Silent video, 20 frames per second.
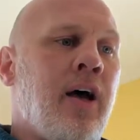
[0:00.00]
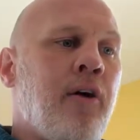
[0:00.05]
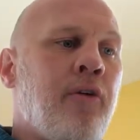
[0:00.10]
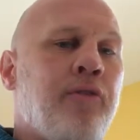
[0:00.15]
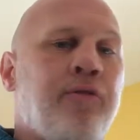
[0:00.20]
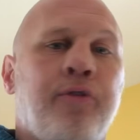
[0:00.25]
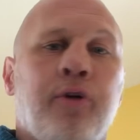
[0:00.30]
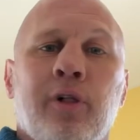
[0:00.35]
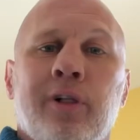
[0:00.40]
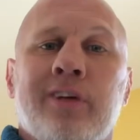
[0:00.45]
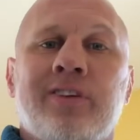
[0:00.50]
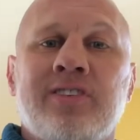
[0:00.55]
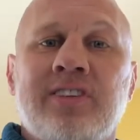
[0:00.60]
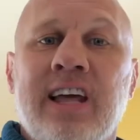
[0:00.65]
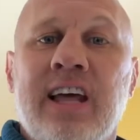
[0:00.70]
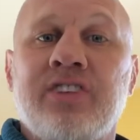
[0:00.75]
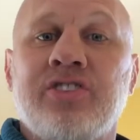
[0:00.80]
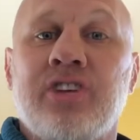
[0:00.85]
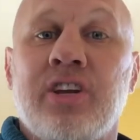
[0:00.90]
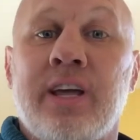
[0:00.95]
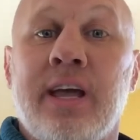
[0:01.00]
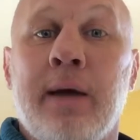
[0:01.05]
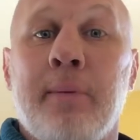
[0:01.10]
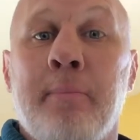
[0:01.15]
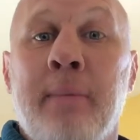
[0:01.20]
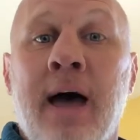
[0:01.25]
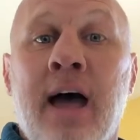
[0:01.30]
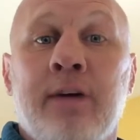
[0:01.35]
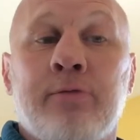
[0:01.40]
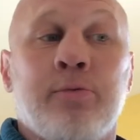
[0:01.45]
Full extension to get
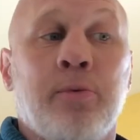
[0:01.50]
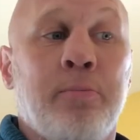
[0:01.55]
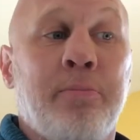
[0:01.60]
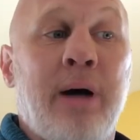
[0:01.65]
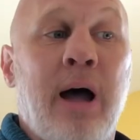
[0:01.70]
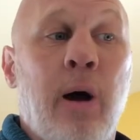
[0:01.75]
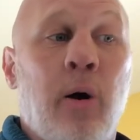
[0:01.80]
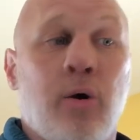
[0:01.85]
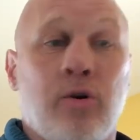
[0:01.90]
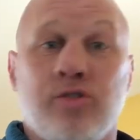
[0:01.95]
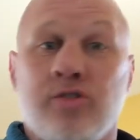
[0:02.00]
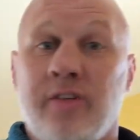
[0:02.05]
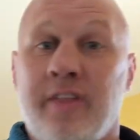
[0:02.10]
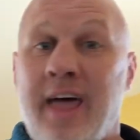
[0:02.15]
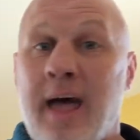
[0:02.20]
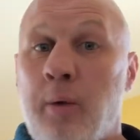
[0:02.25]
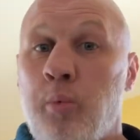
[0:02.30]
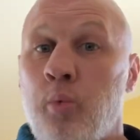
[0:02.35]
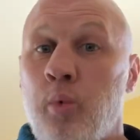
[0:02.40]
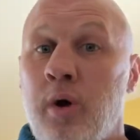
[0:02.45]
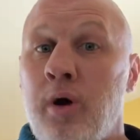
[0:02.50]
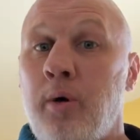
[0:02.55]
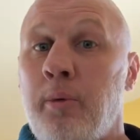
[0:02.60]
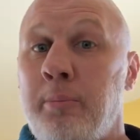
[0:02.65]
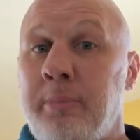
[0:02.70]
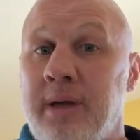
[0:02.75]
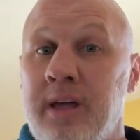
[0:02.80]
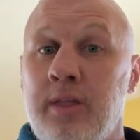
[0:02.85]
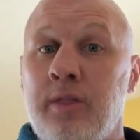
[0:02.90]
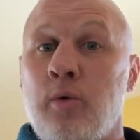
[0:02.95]
maximum power. So that will
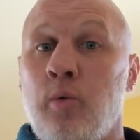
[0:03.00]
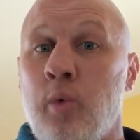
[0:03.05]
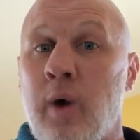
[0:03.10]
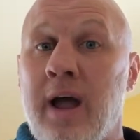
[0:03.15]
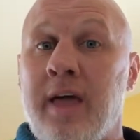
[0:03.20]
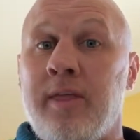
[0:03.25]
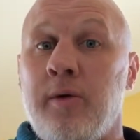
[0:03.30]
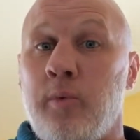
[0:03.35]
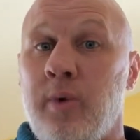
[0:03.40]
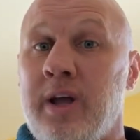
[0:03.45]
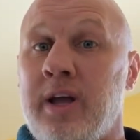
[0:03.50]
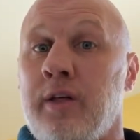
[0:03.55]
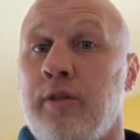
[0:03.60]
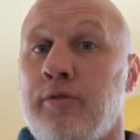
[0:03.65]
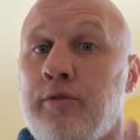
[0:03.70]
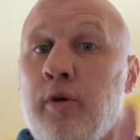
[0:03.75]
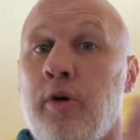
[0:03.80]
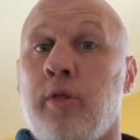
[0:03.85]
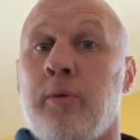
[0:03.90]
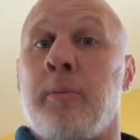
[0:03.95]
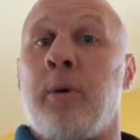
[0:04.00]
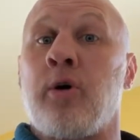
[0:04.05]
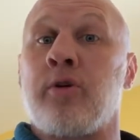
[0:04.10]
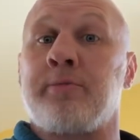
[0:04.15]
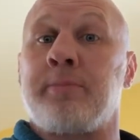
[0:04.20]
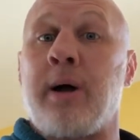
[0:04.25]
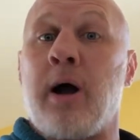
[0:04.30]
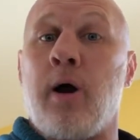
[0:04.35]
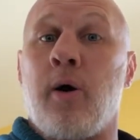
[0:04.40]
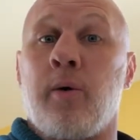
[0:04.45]
be the way that we can throw the
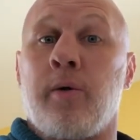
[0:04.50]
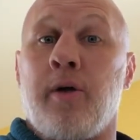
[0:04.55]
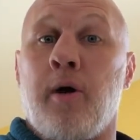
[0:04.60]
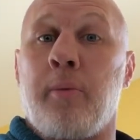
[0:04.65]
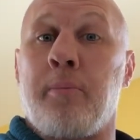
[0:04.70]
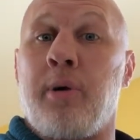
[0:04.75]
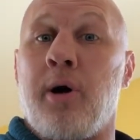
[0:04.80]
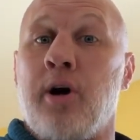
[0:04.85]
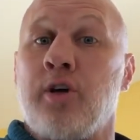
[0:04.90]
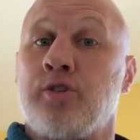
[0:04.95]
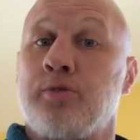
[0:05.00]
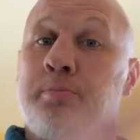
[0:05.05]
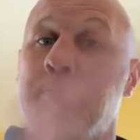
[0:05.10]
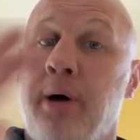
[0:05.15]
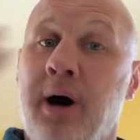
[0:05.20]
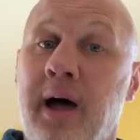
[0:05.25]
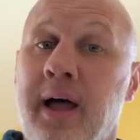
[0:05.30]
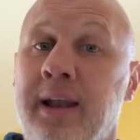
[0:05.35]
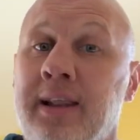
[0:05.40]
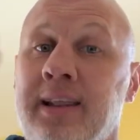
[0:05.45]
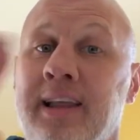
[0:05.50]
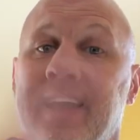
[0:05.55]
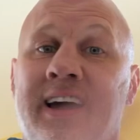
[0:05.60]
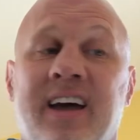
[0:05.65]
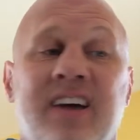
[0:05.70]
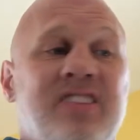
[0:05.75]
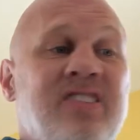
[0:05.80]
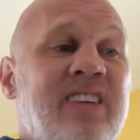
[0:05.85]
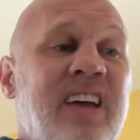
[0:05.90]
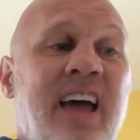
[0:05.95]
most power with our punch. But like
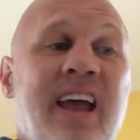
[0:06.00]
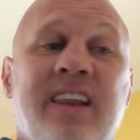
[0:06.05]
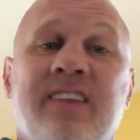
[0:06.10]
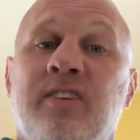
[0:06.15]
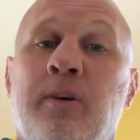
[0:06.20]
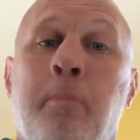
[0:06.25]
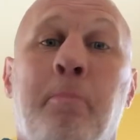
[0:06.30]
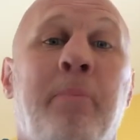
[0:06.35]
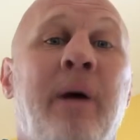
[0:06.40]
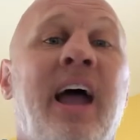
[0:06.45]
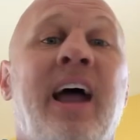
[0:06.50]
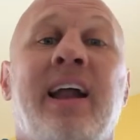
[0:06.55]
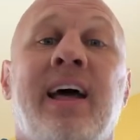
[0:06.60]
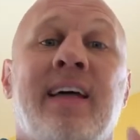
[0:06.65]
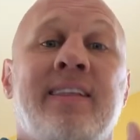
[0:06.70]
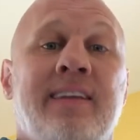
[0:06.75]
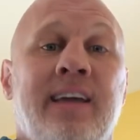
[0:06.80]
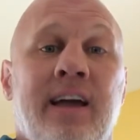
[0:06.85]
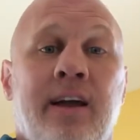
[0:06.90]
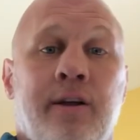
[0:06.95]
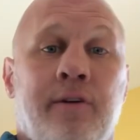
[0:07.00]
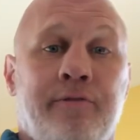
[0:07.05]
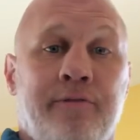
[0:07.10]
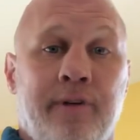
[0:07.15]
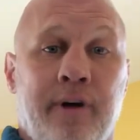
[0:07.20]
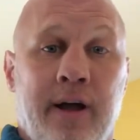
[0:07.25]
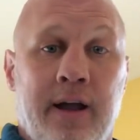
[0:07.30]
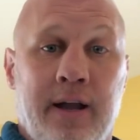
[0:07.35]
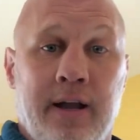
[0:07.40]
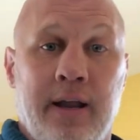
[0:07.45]
I said, it's a bad idea in a
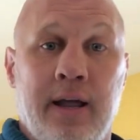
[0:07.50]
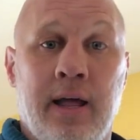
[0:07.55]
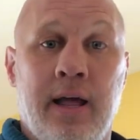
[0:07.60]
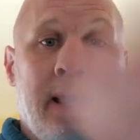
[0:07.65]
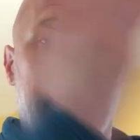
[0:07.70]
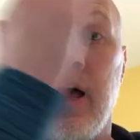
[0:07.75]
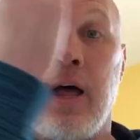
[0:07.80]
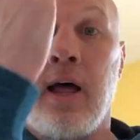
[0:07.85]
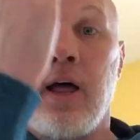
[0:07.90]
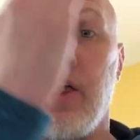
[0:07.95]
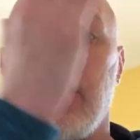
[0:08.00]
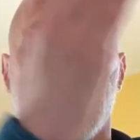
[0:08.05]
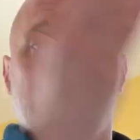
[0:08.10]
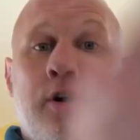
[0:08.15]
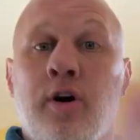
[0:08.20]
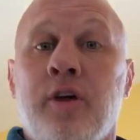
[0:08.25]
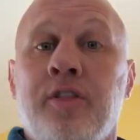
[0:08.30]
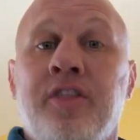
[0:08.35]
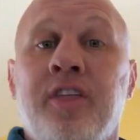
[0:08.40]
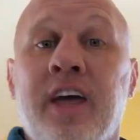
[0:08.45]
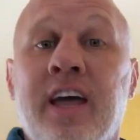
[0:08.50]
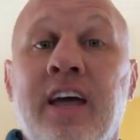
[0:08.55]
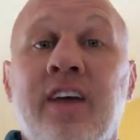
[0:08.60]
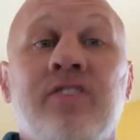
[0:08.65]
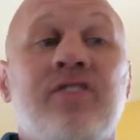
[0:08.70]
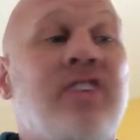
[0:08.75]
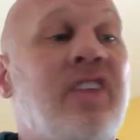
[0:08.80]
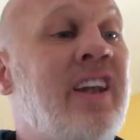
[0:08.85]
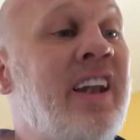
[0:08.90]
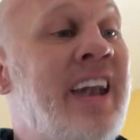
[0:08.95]
fight. The good thing
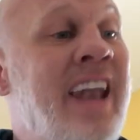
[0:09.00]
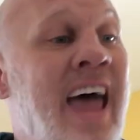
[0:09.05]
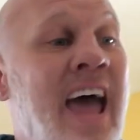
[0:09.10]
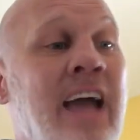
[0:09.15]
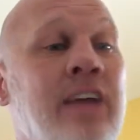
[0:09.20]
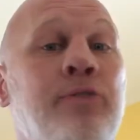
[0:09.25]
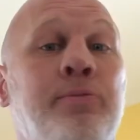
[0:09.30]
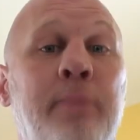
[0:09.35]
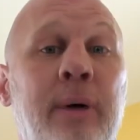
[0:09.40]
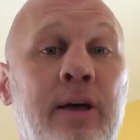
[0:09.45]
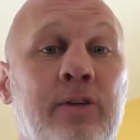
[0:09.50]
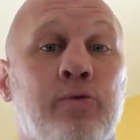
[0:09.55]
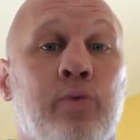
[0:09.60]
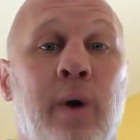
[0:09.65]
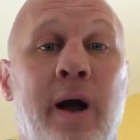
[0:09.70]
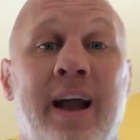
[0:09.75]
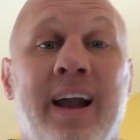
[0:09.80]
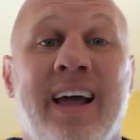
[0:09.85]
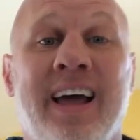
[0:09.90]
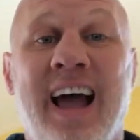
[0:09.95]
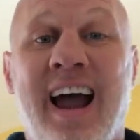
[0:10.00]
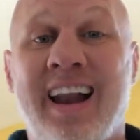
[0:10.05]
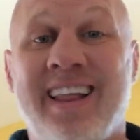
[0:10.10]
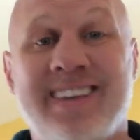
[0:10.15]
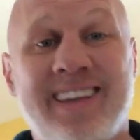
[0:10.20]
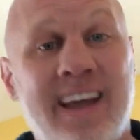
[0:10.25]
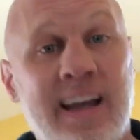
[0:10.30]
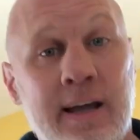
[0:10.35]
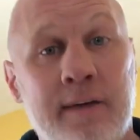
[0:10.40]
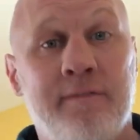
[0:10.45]
is the next best way to kind of
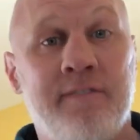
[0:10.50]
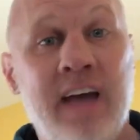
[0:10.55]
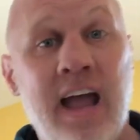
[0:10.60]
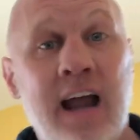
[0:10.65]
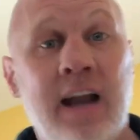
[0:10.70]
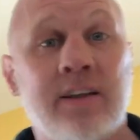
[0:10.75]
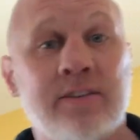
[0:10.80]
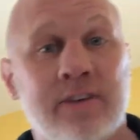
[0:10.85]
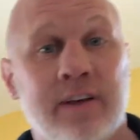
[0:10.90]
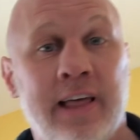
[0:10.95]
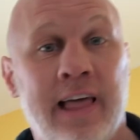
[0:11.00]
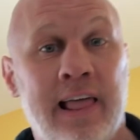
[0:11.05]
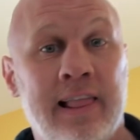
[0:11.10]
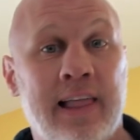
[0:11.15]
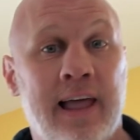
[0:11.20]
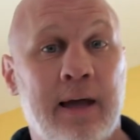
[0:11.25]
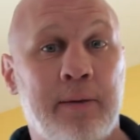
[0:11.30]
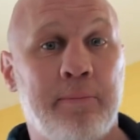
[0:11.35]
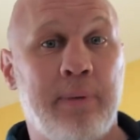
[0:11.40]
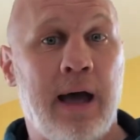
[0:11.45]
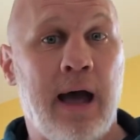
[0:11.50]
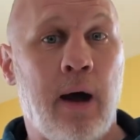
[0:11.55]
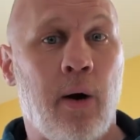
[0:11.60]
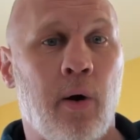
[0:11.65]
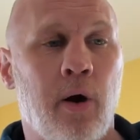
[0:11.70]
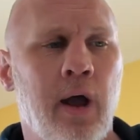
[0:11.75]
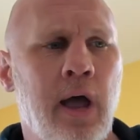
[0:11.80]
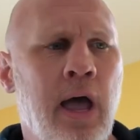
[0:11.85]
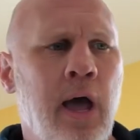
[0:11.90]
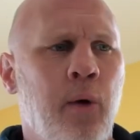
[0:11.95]
take advantage of that leg
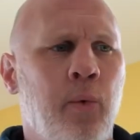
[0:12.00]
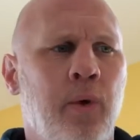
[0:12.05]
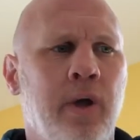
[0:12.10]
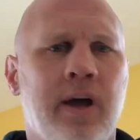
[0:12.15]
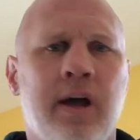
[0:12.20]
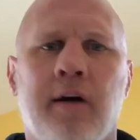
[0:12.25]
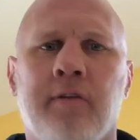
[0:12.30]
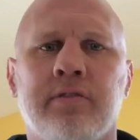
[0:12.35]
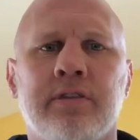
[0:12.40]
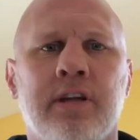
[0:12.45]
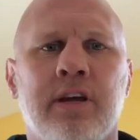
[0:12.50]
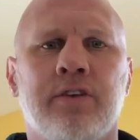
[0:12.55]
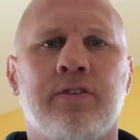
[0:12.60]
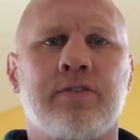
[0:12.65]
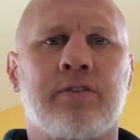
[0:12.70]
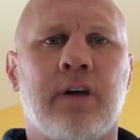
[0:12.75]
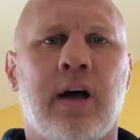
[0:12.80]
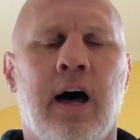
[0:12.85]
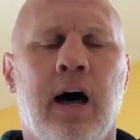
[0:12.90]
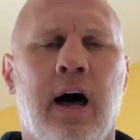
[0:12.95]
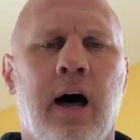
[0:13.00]
power, we covered this